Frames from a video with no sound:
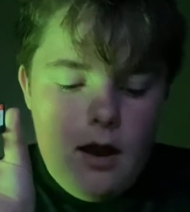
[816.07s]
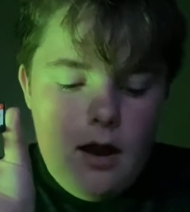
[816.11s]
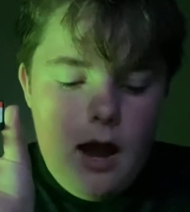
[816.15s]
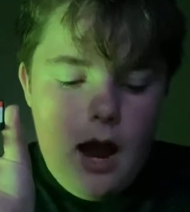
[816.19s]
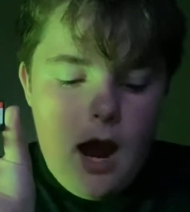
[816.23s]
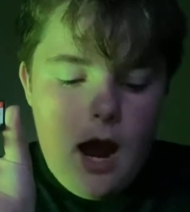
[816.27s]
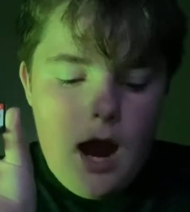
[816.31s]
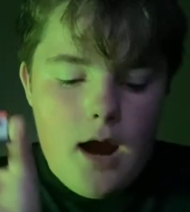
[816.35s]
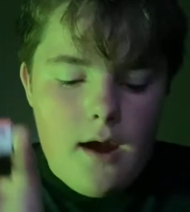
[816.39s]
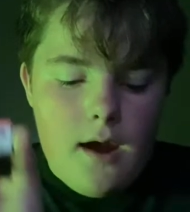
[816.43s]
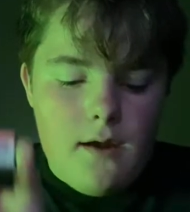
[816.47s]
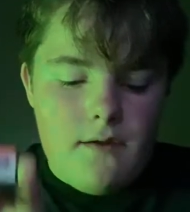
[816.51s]

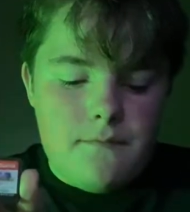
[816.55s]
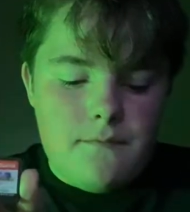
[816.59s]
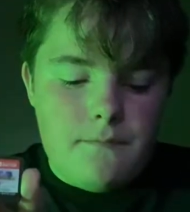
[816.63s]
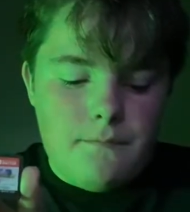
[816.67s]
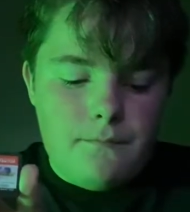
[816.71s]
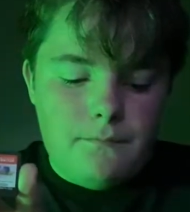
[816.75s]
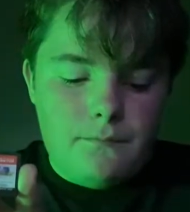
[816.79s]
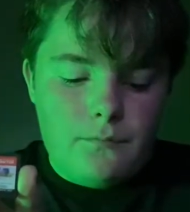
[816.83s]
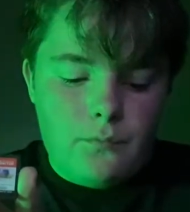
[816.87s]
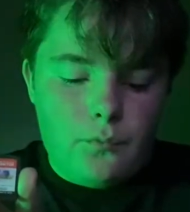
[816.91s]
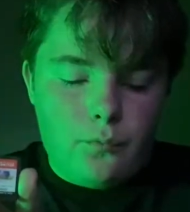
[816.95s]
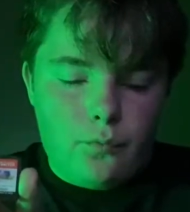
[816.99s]
I
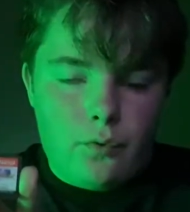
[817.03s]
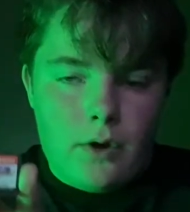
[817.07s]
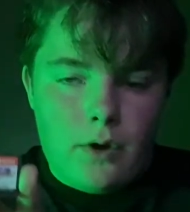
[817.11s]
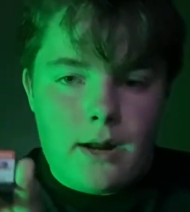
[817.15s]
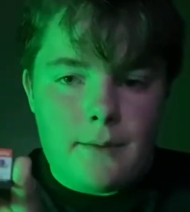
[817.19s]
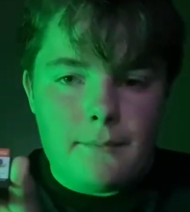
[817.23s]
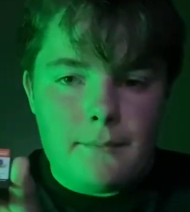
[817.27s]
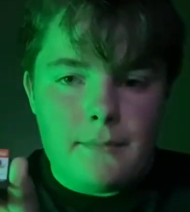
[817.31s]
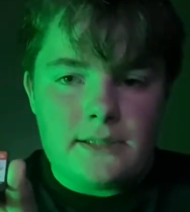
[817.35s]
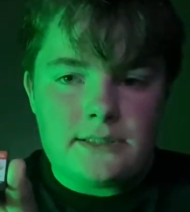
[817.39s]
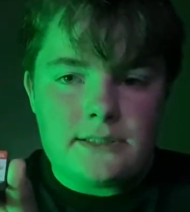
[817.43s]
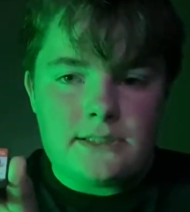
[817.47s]

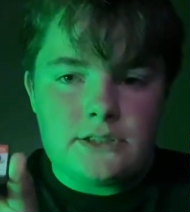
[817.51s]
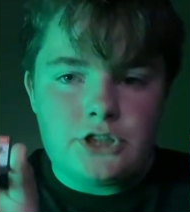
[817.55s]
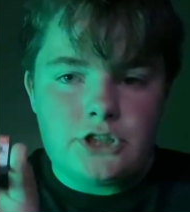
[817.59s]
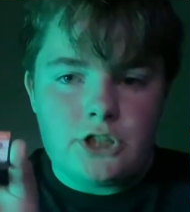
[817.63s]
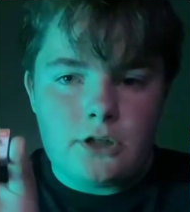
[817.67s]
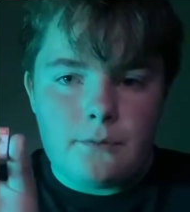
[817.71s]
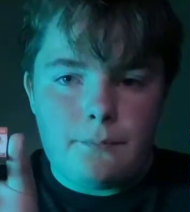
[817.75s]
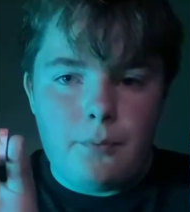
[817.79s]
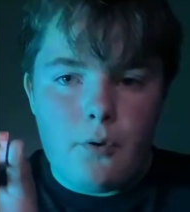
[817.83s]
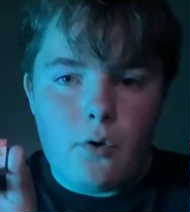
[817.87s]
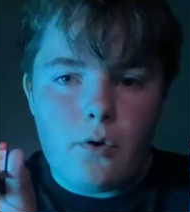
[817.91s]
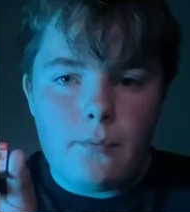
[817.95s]
recommend it to
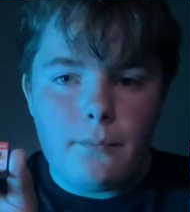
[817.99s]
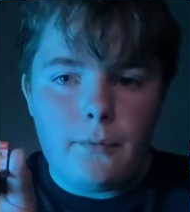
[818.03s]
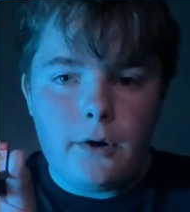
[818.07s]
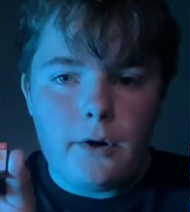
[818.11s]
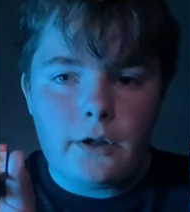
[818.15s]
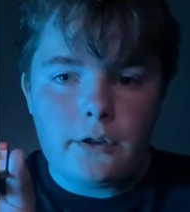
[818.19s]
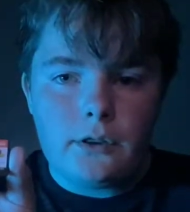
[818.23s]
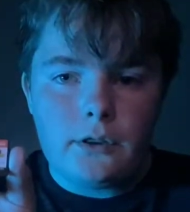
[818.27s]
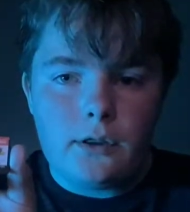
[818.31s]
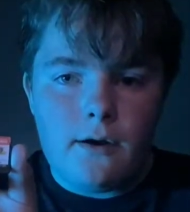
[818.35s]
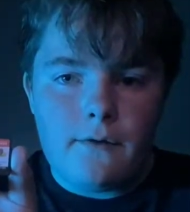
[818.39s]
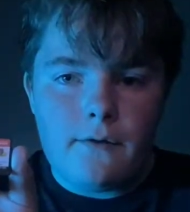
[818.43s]
the
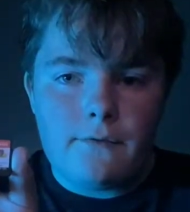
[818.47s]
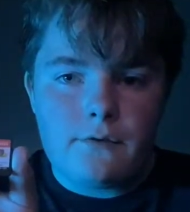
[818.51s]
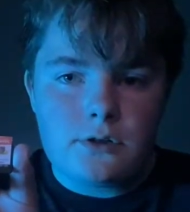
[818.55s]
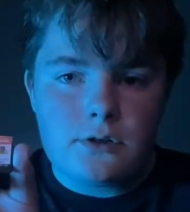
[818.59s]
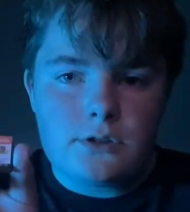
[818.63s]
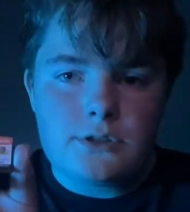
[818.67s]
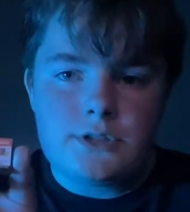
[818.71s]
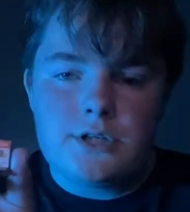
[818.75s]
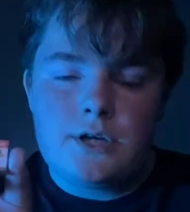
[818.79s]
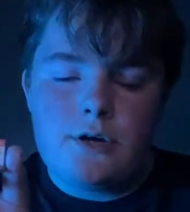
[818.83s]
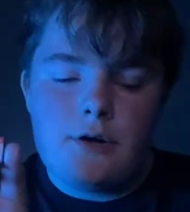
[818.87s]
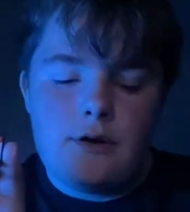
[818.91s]
Pokemon
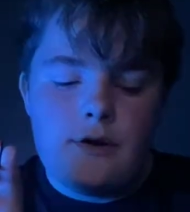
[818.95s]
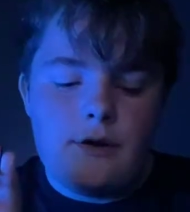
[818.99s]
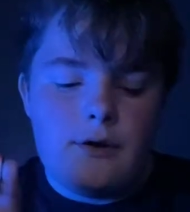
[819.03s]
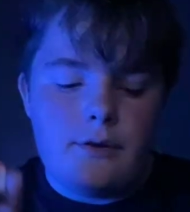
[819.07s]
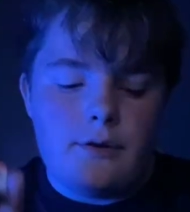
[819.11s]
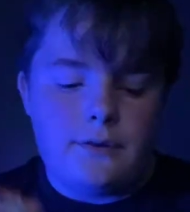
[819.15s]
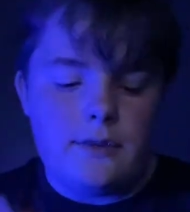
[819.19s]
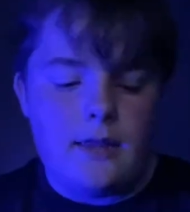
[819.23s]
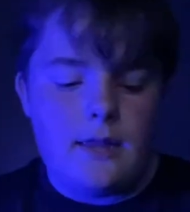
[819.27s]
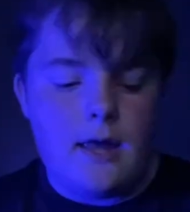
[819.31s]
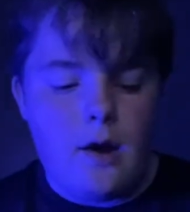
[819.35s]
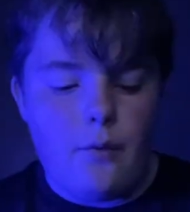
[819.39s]
lovers
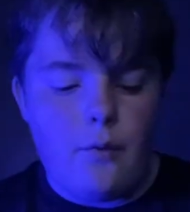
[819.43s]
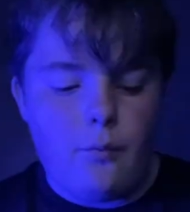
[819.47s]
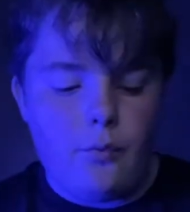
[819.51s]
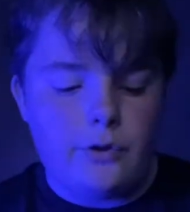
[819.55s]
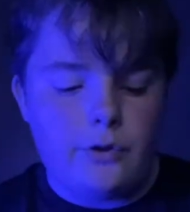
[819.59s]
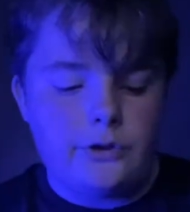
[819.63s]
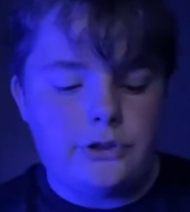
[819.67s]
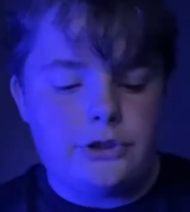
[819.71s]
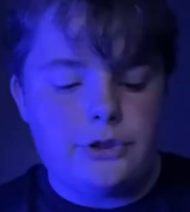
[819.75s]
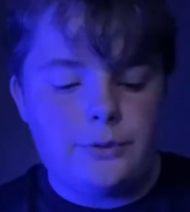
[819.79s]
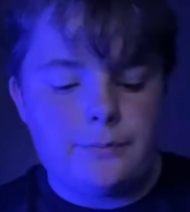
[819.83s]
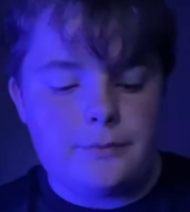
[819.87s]
that
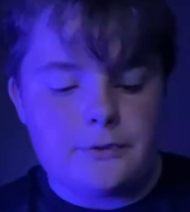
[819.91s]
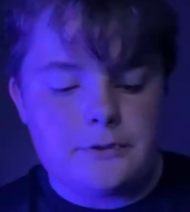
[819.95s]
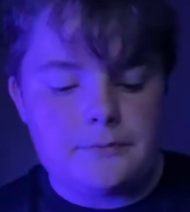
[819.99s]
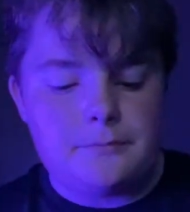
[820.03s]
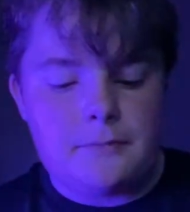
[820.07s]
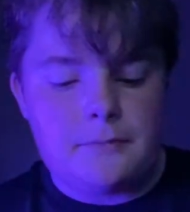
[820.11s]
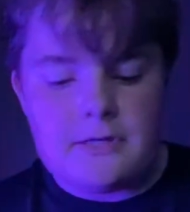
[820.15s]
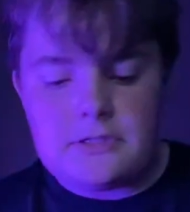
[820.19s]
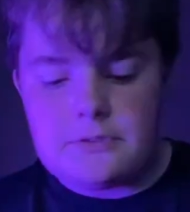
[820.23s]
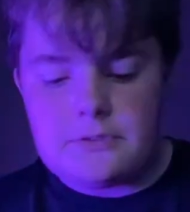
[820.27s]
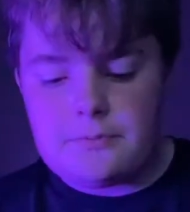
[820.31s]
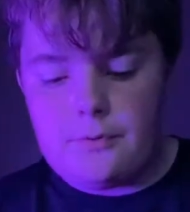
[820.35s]
want Super
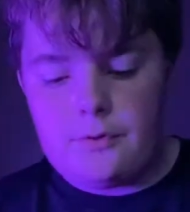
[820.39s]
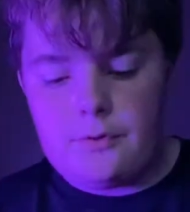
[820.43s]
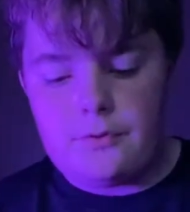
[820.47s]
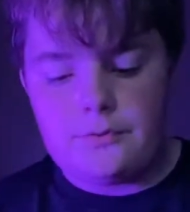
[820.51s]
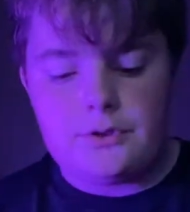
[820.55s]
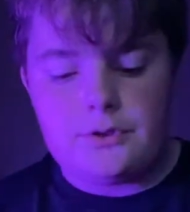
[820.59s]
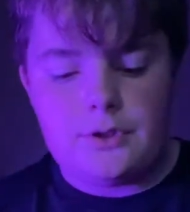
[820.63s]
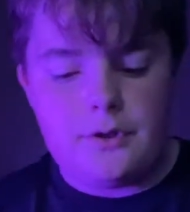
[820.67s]
Smash Bros.